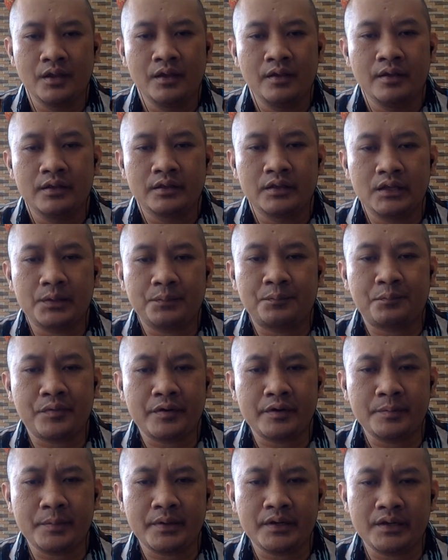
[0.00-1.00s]
The
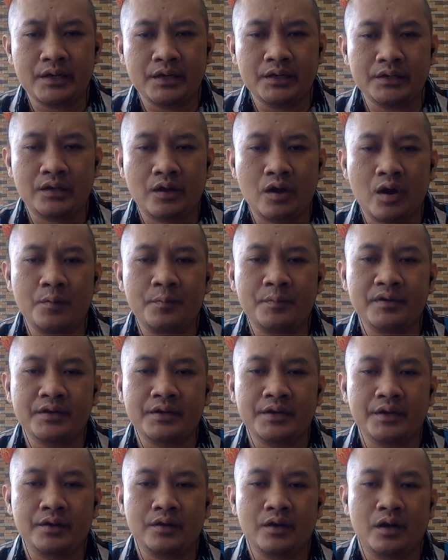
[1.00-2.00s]
permanent
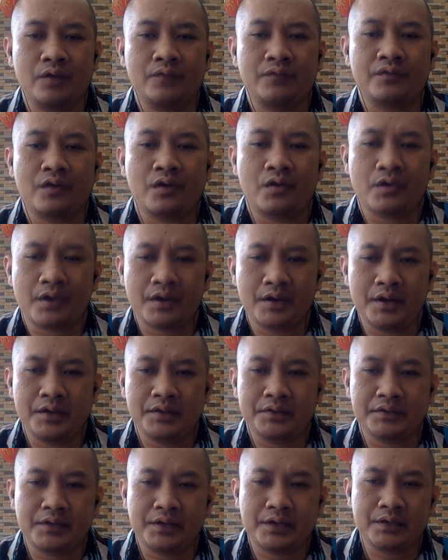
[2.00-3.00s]
component of current
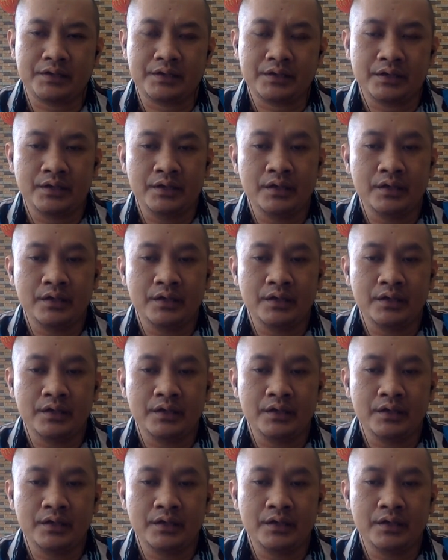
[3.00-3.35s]
asset